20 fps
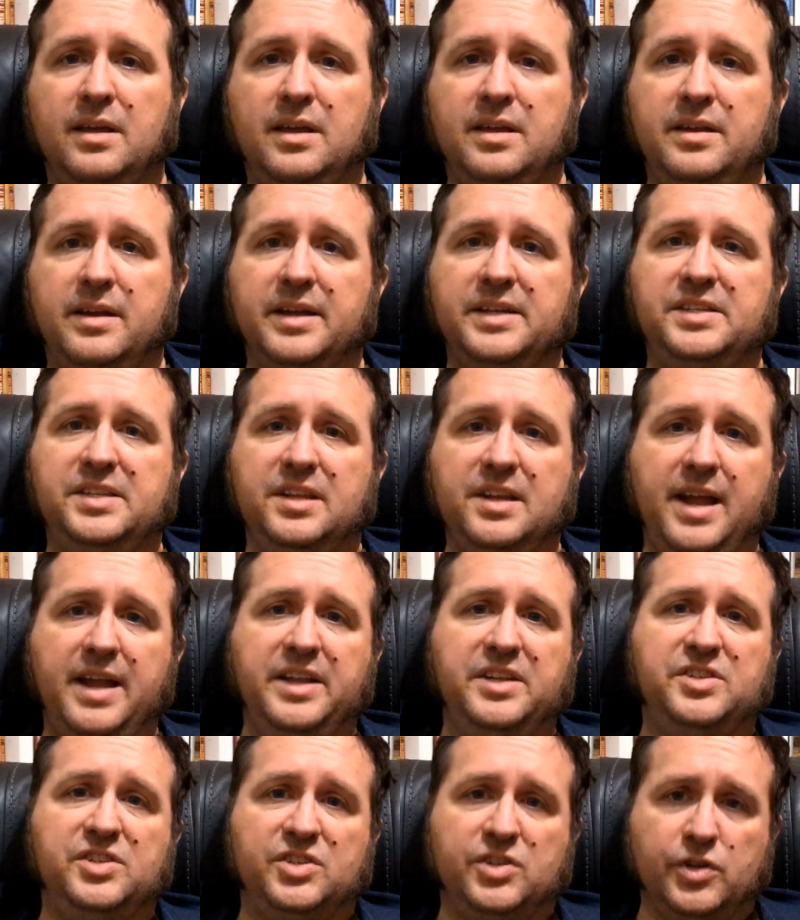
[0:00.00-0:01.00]
In
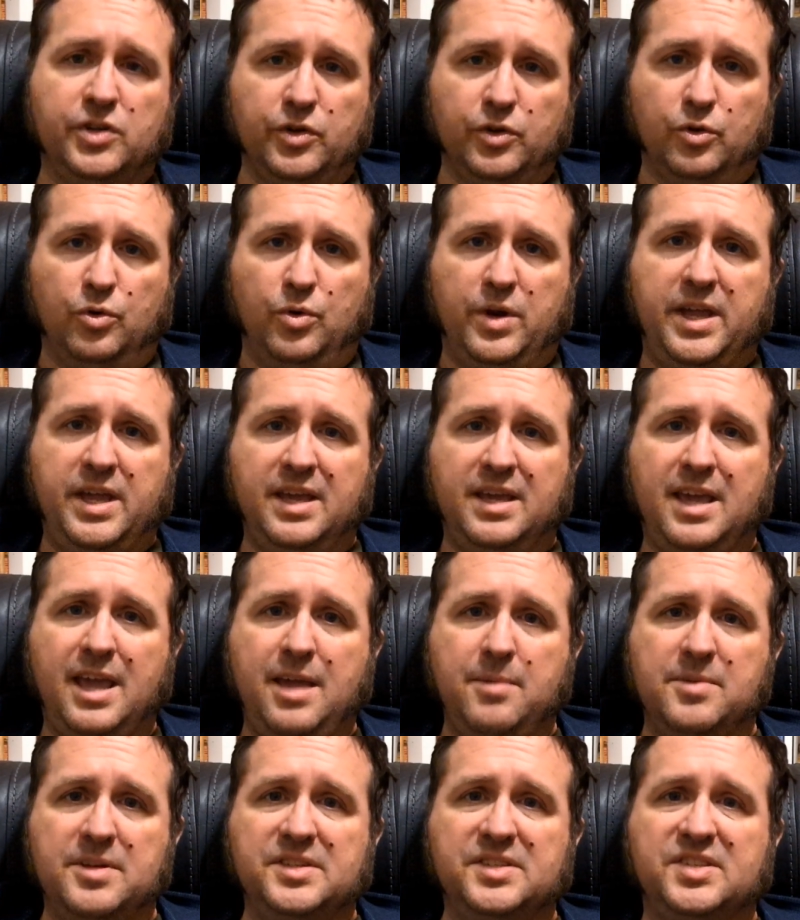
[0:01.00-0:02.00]
1982, he
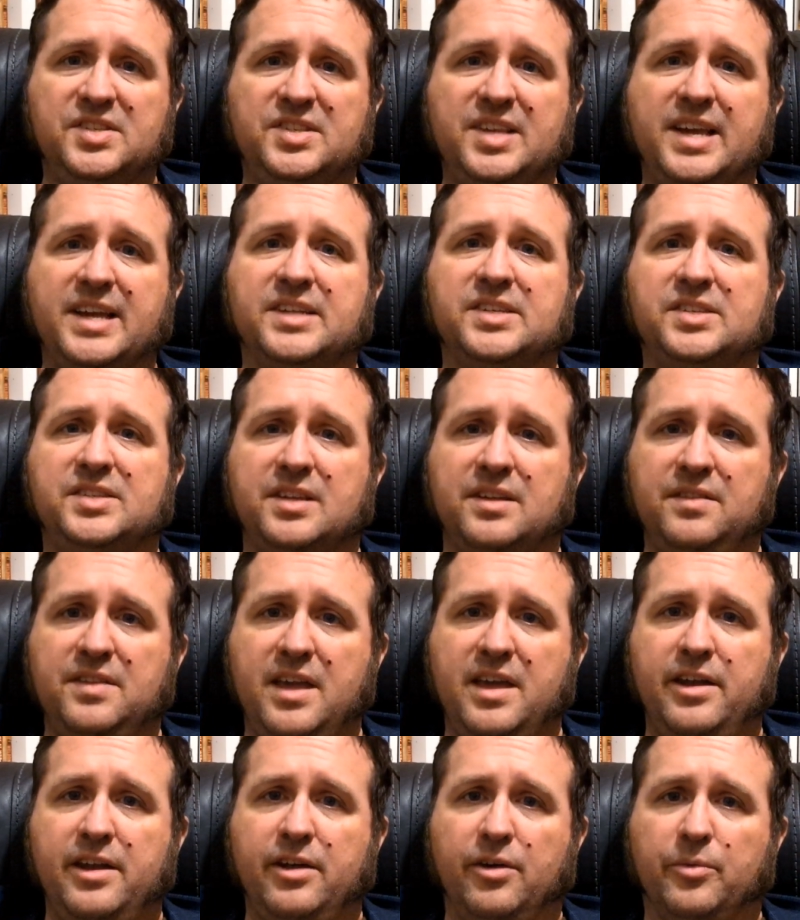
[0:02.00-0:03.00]
came in 6th in
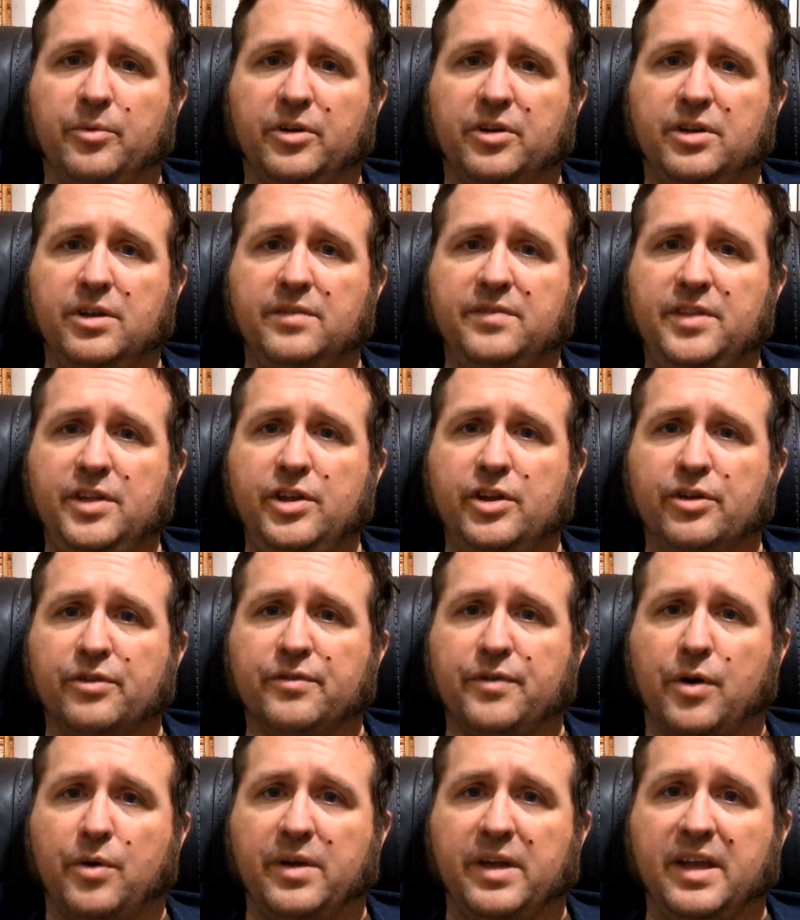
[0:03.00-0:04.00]
the NL Rookie of the Year
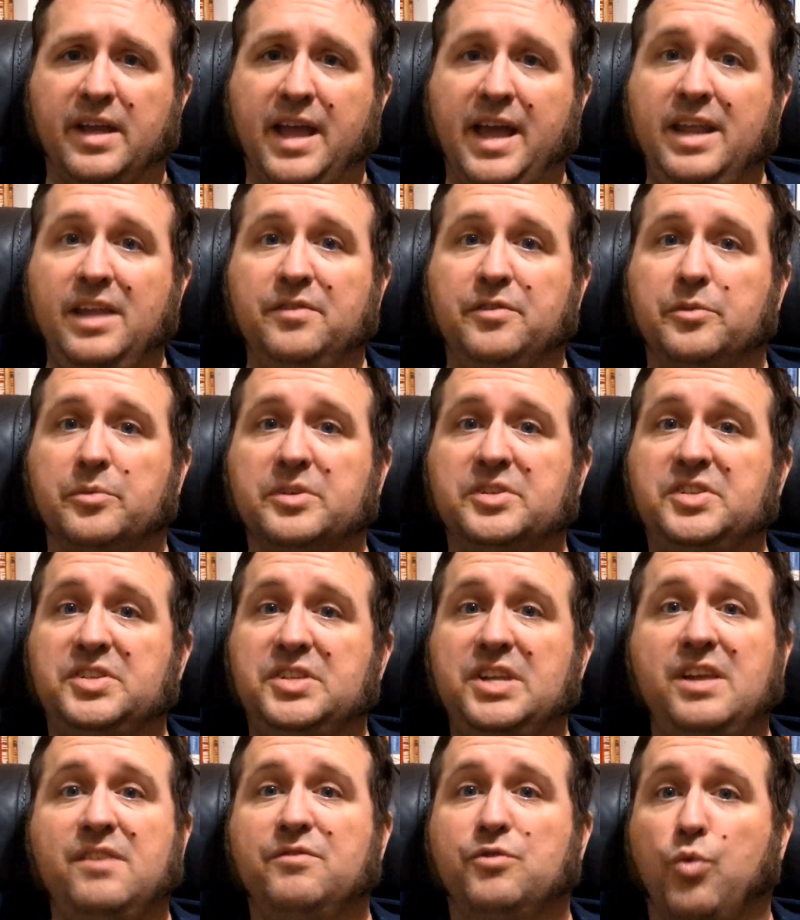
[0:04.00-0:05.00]
voting and even
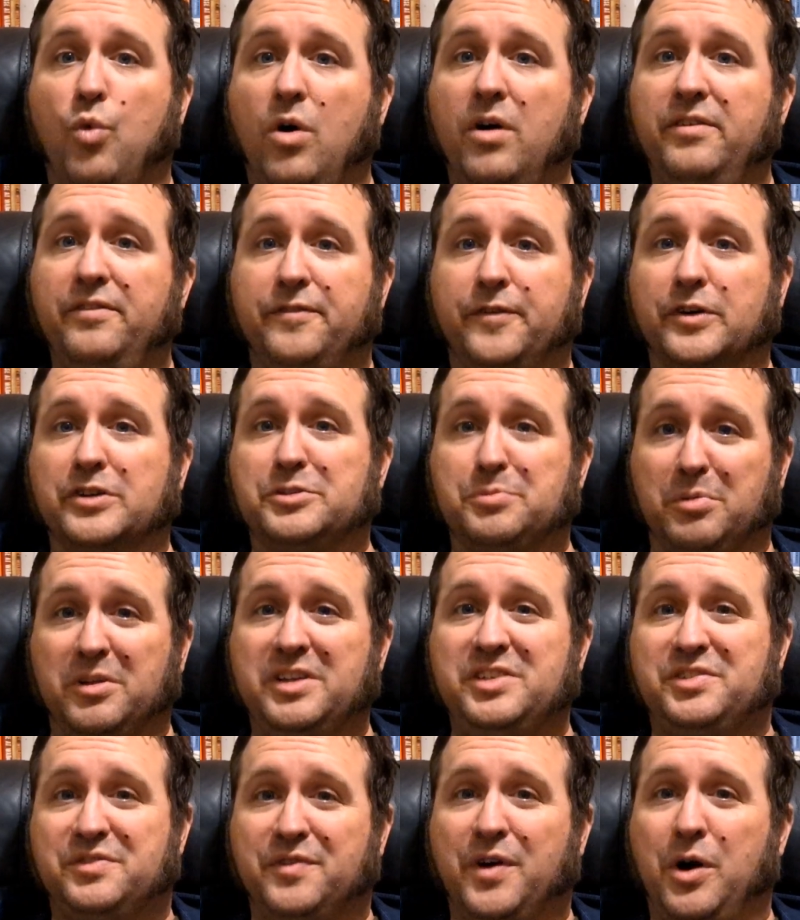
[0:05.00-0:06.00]
received 1
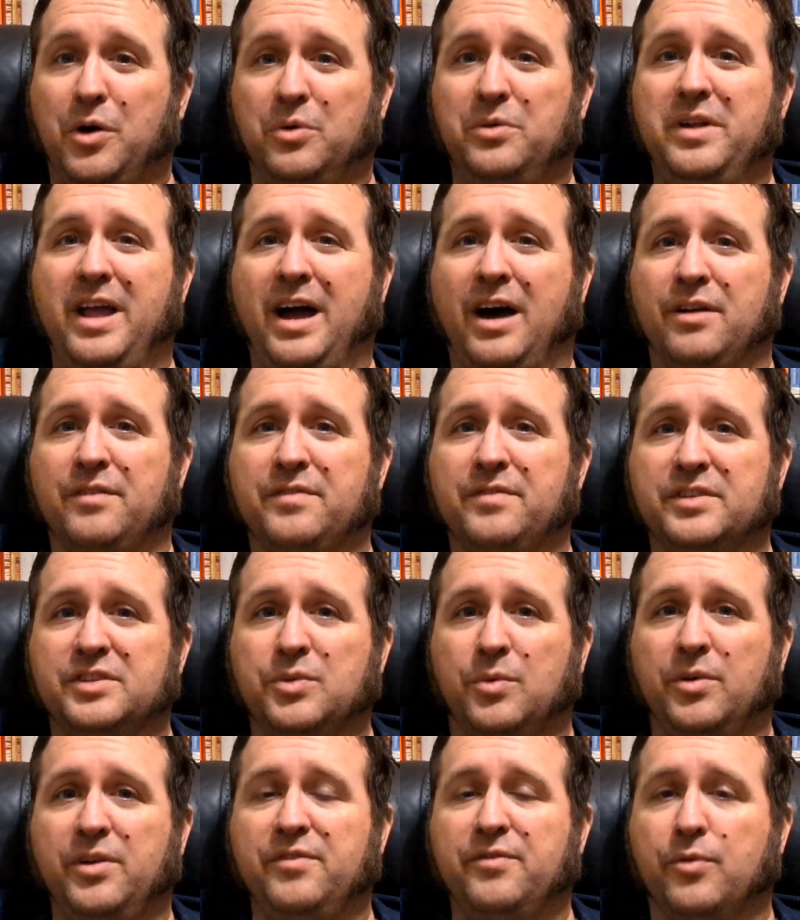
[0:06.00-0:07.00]
first-place vote out of the
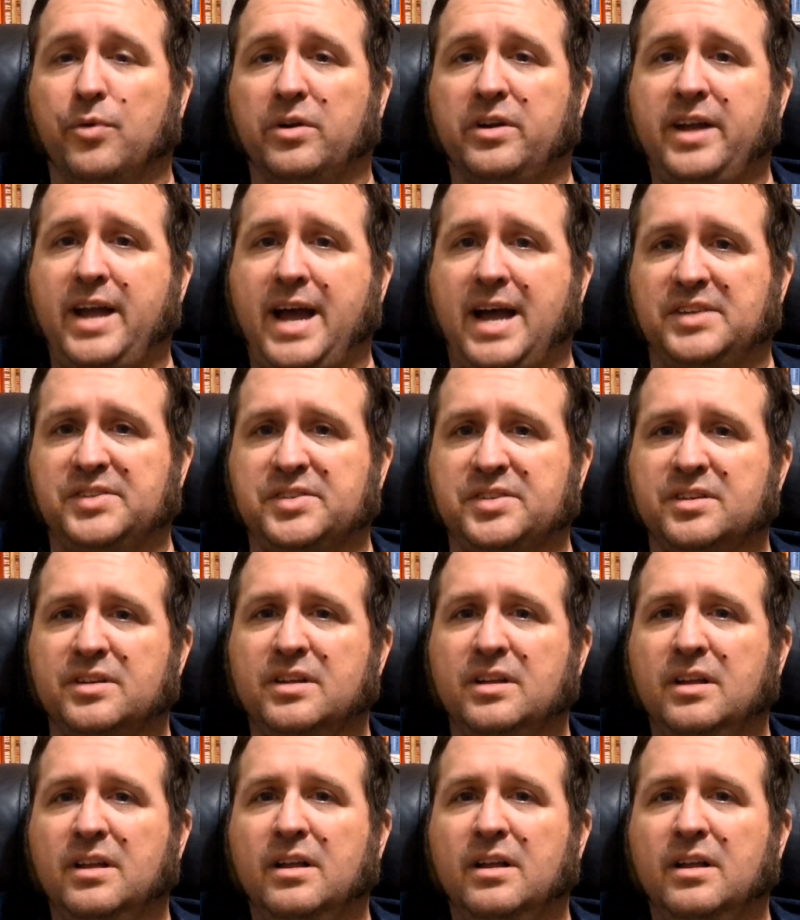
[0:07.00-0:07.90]
24 cast.